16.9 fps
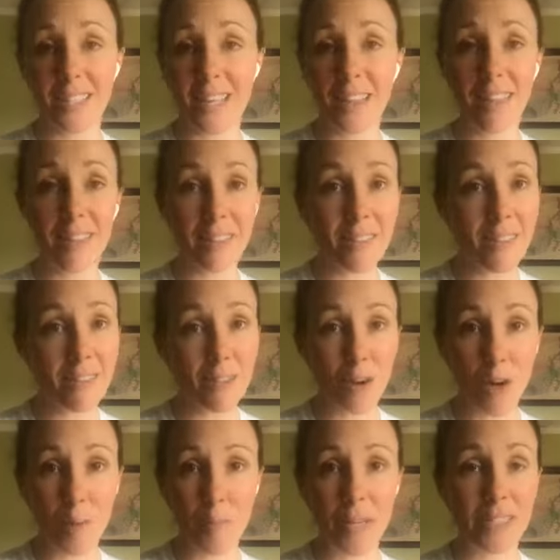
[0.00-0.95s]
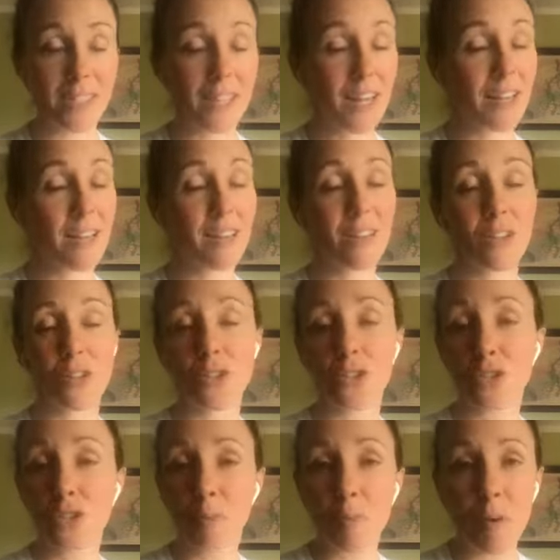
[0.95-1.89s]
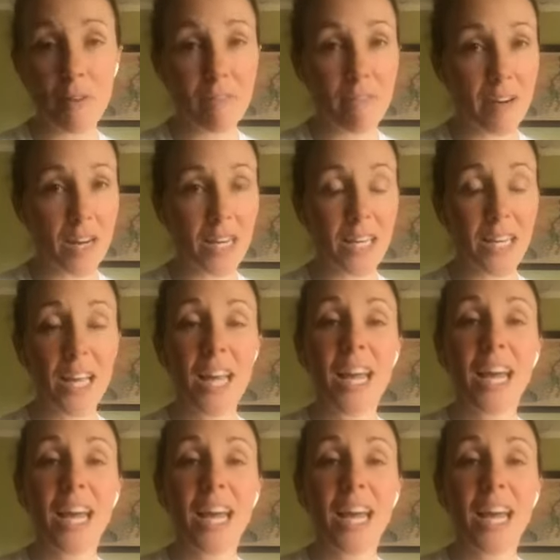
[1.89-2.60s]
I think that they're amazing. I think they're super fun